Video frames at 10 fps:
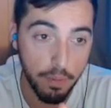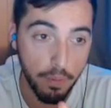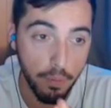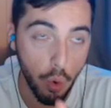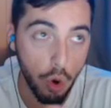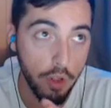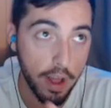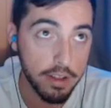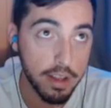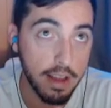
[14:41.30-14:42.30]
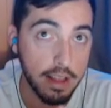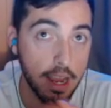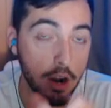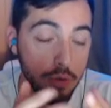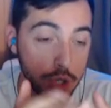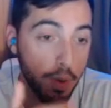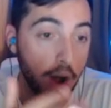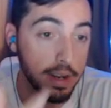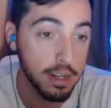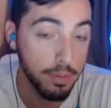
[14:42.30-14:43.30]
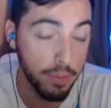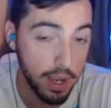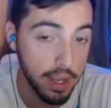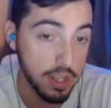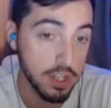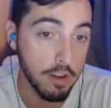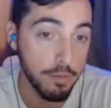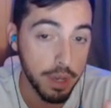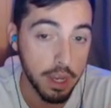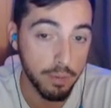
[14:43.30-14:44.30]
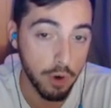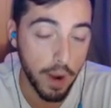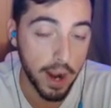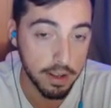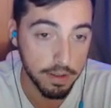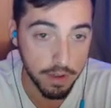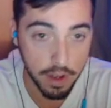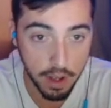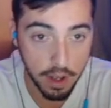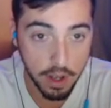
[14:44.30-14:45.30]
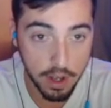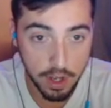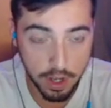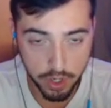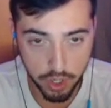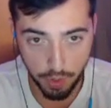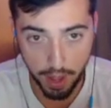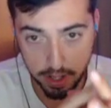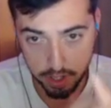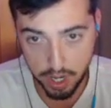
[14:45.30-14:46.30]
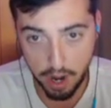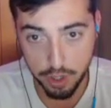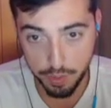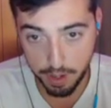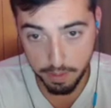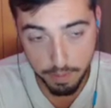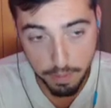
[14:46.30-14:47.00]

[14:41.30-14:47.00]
more likely that they are responding to plays instead of being proactive. So that scares me.